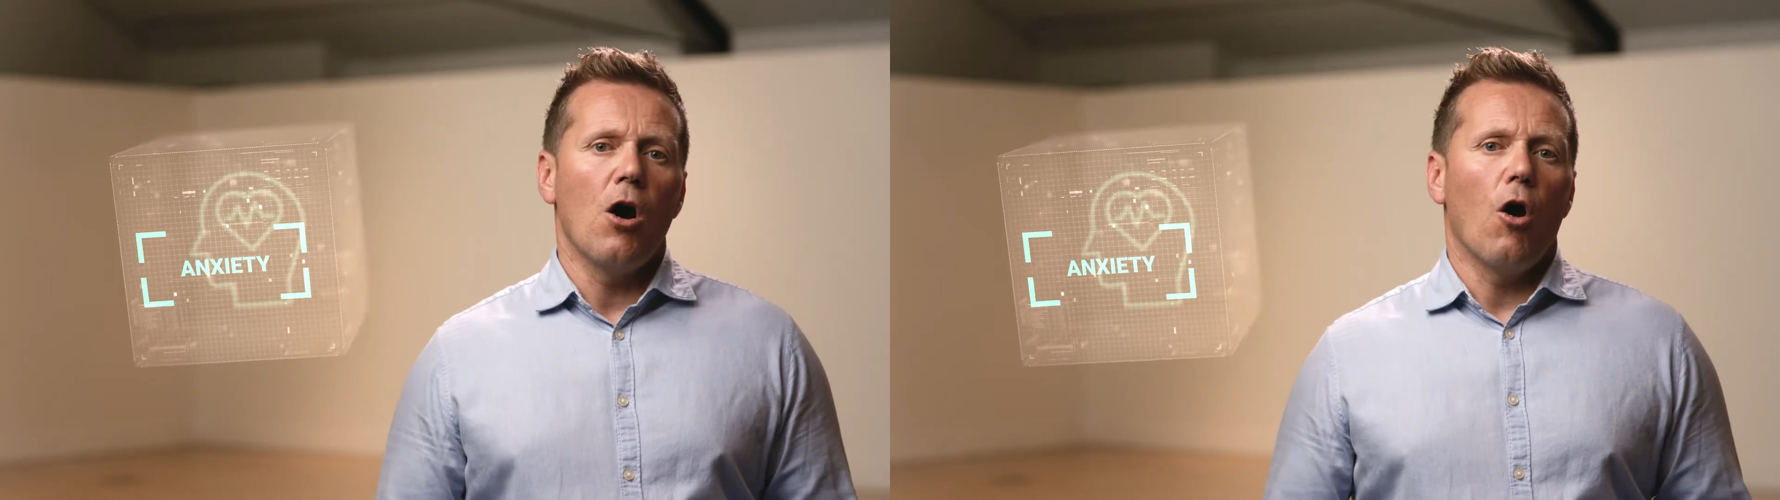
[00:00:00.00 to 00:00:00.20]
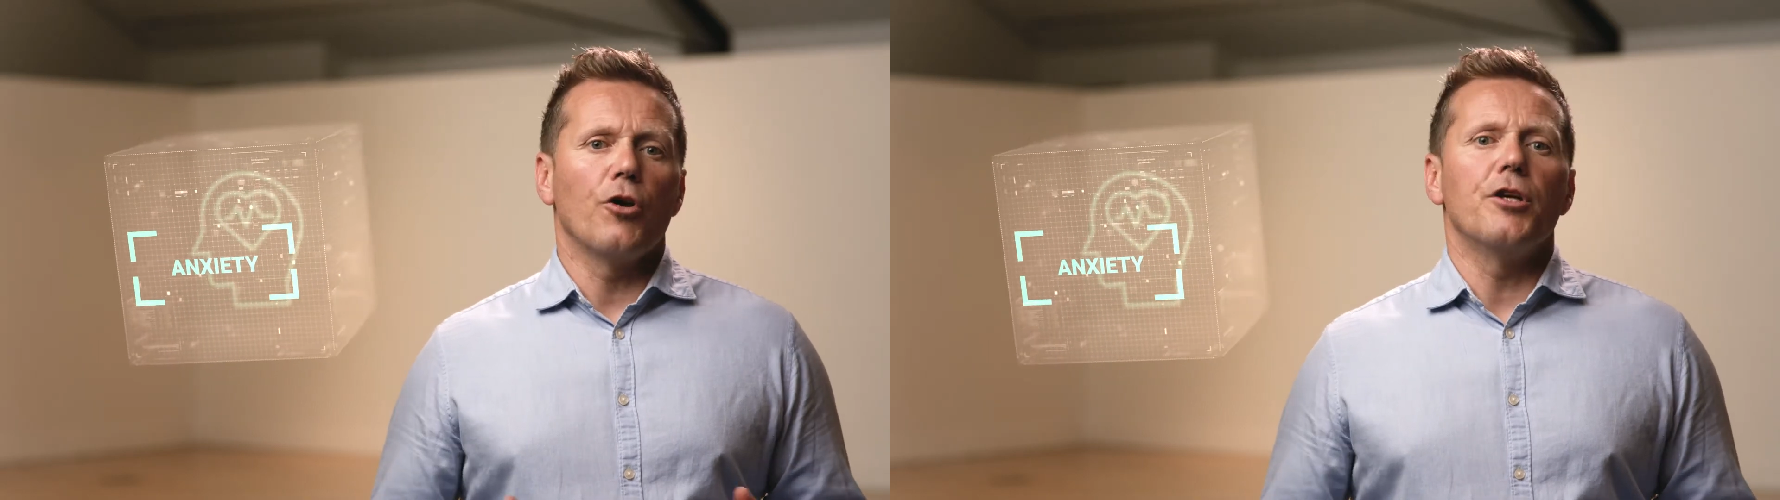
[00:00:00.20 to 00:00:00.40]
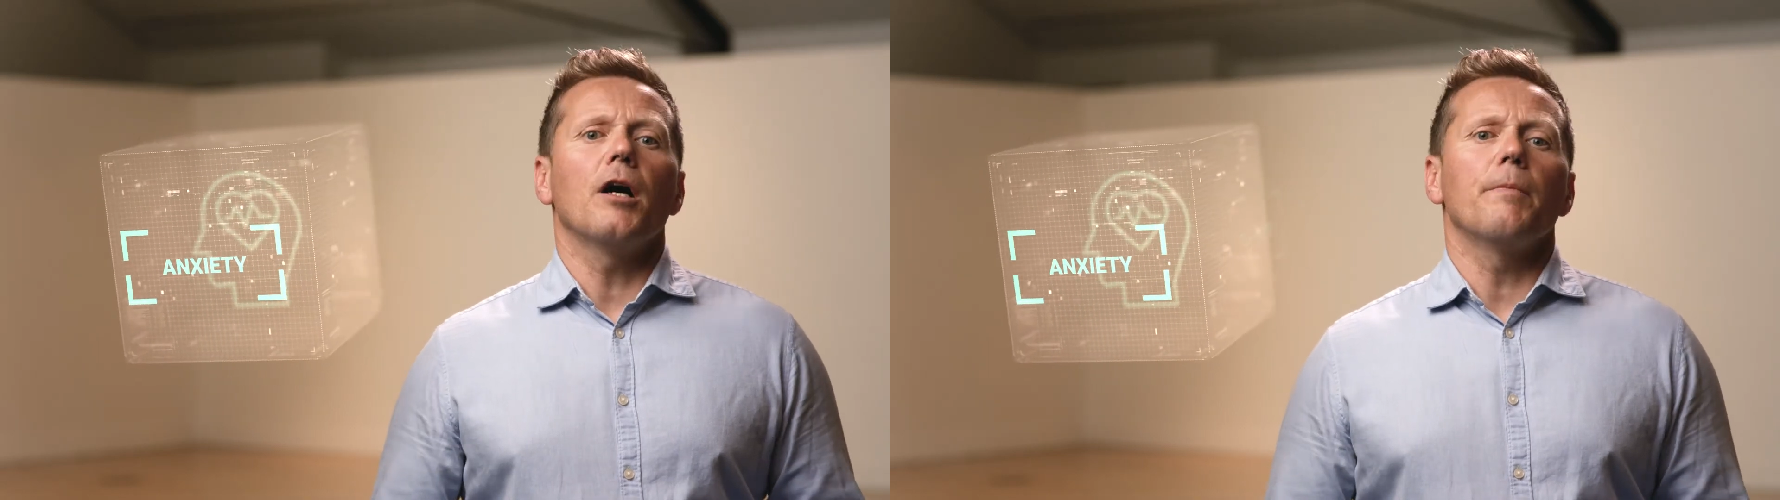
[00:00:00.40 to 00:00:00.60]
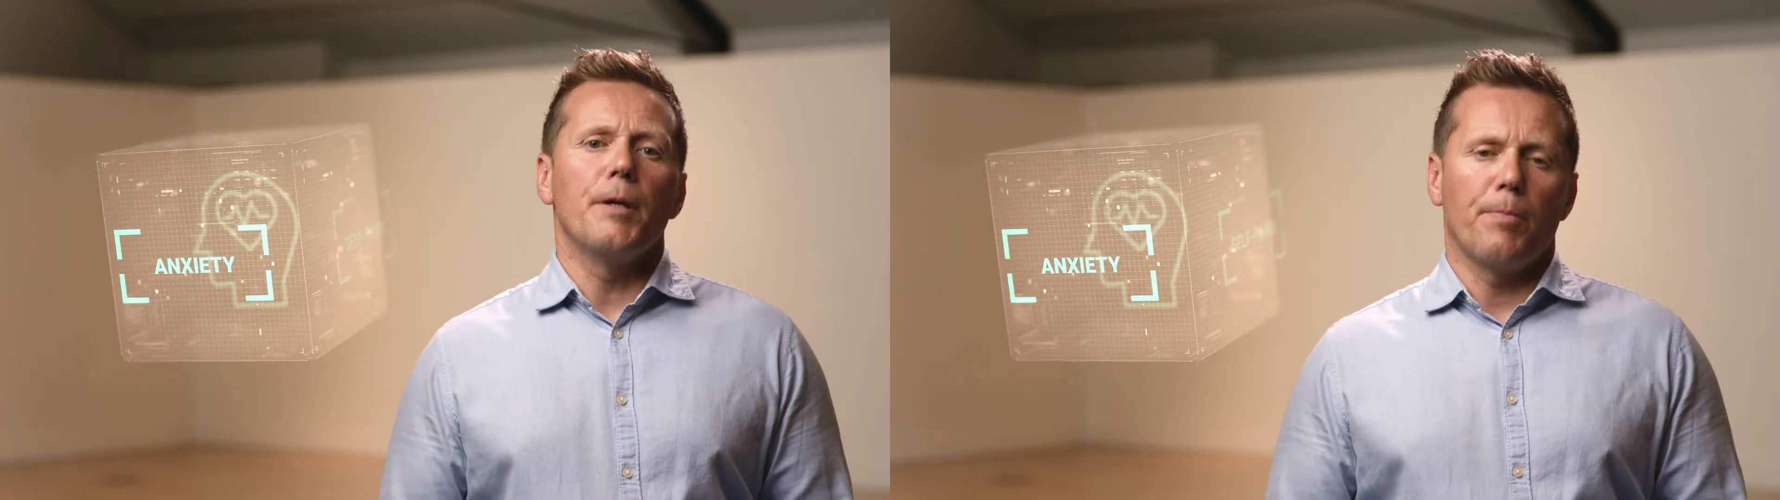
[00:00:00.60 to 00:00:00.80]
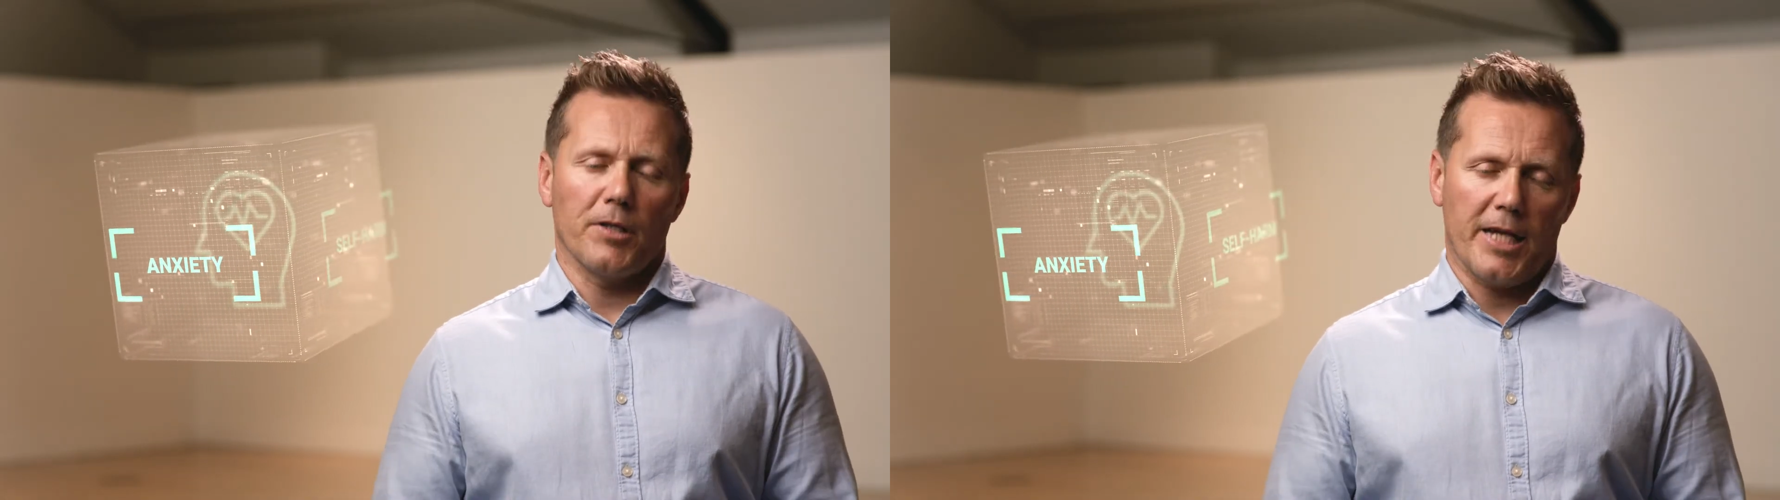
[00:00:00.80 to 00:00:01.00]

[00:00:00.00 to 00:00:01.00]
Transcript: on young people's